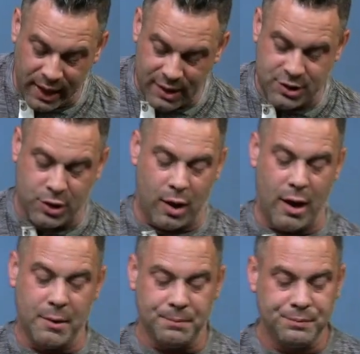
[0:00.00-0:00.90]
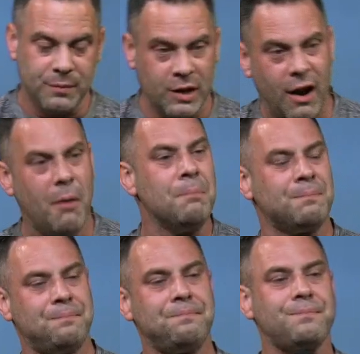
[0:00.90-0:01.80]
us caught.
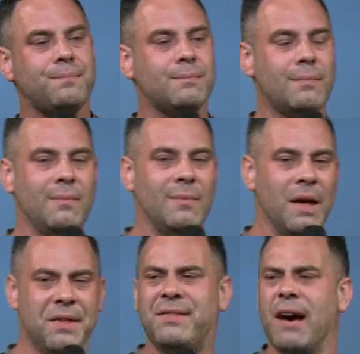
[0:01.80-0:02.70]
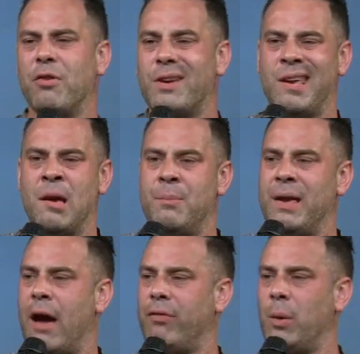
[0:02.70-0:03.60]
The devil can't
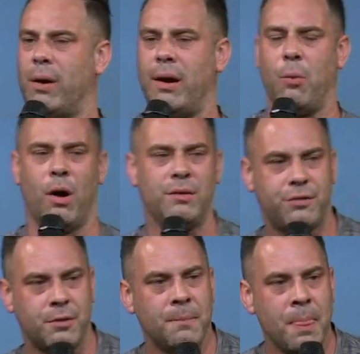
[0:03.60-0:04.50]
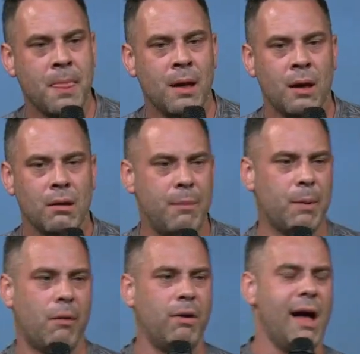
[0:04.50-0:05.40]
be everywhere at once. A lot of
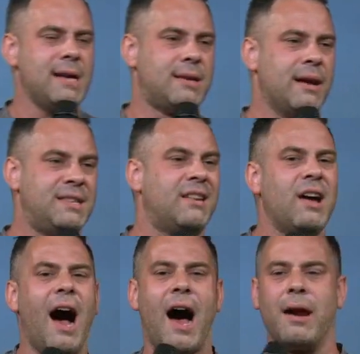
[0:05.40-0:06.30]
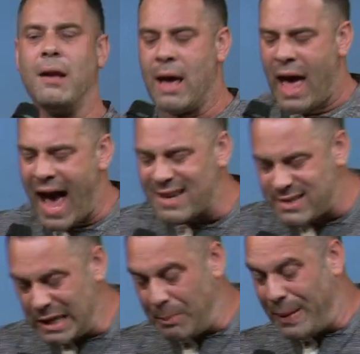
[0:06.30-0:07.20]
people don't realize that. See, God has
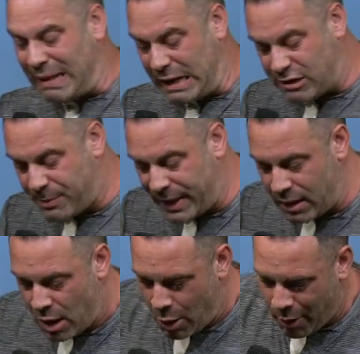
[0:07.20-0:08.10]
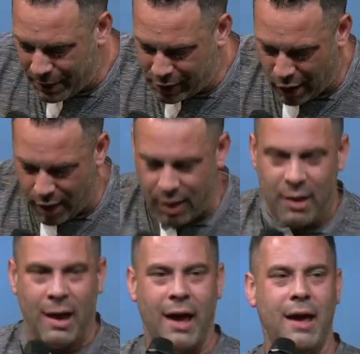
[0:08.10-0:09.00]
the ability to be what we call
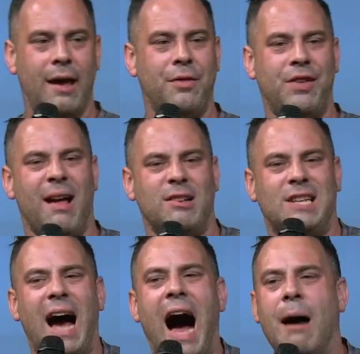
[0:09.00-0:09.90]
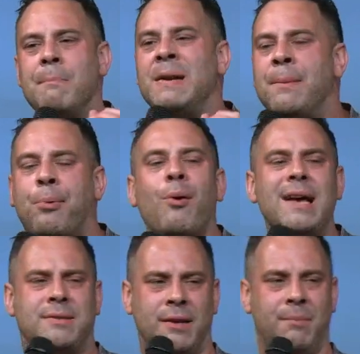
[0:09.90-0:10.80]
in theology
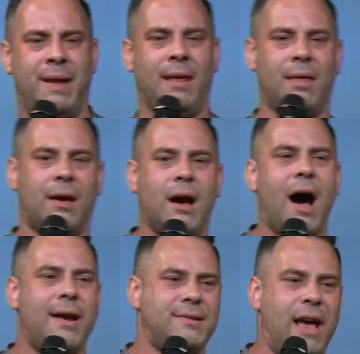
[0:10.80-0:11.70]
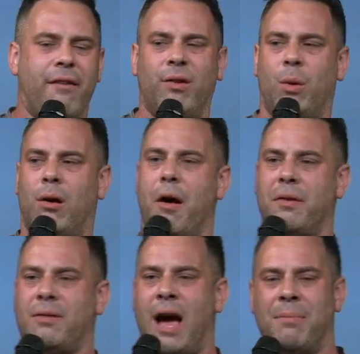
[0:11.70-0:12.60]
omnipresent, meaning that God is everywhere all the
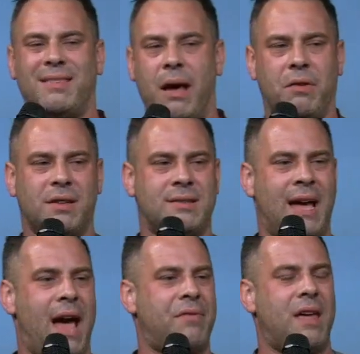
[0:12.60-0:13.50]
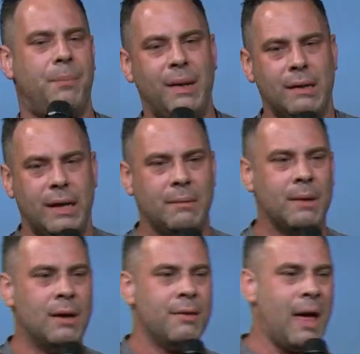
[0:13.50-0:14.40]
time. The devil does not have that ability.
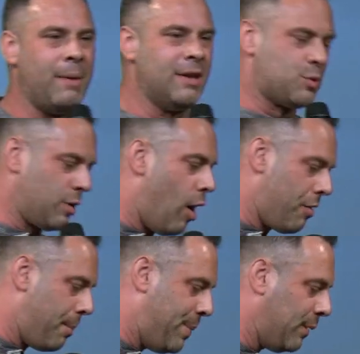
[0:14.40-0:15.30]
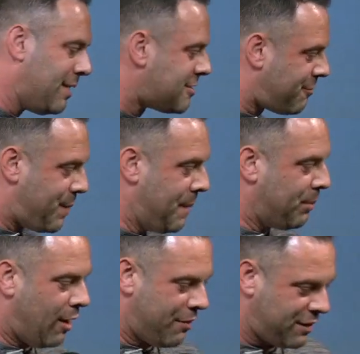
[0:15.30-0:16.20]
That means with all the billions of
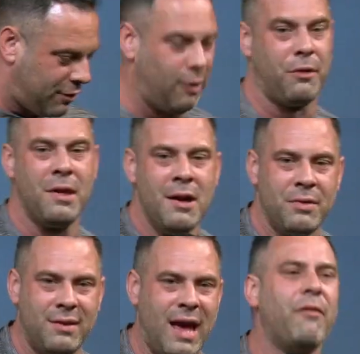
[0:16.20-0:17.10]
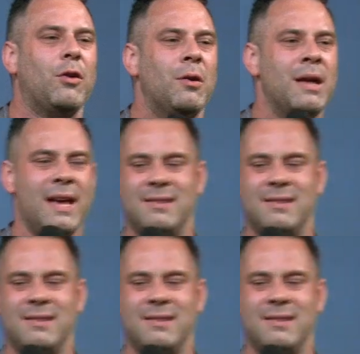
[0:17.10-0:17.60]
people on this earth, the devil is